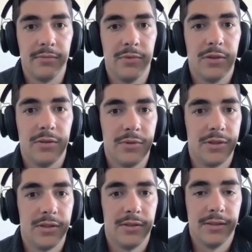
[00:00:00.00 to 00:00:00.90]

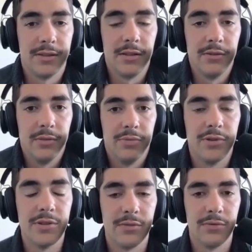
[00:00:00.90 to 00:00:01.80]
which is clearly
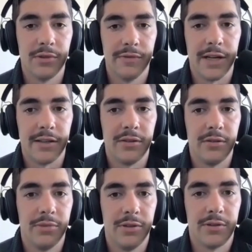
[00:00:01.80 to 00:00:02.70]
producing real
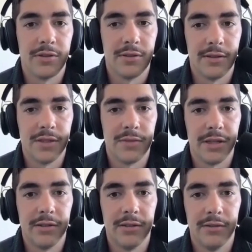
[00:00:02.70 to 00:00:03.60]
value, but you also have a
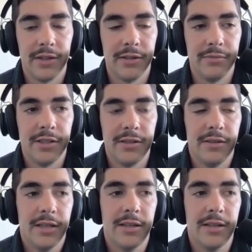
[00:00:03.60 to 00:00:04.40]
speculative element.